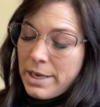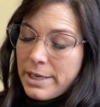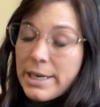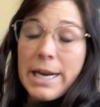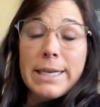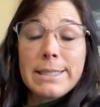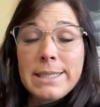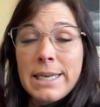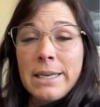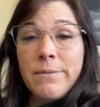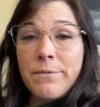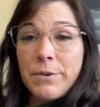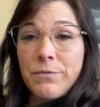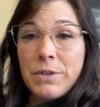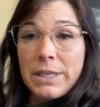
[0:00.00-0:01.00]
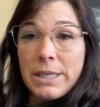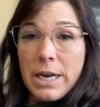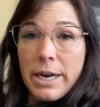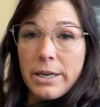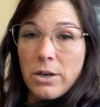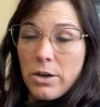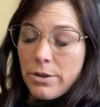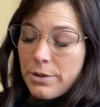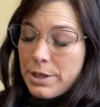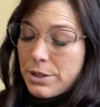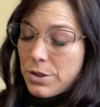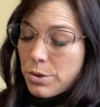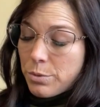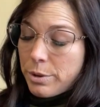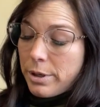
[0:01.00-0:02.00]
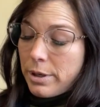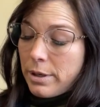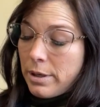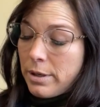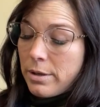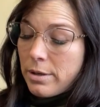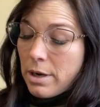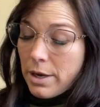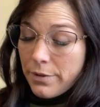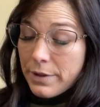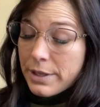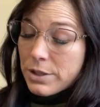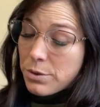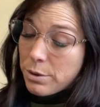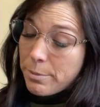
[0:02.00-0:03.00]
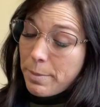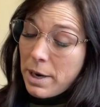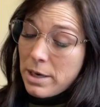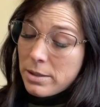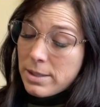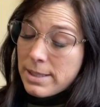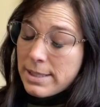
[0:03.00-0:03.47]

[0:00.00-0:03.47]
19.59 on these three on these three pots.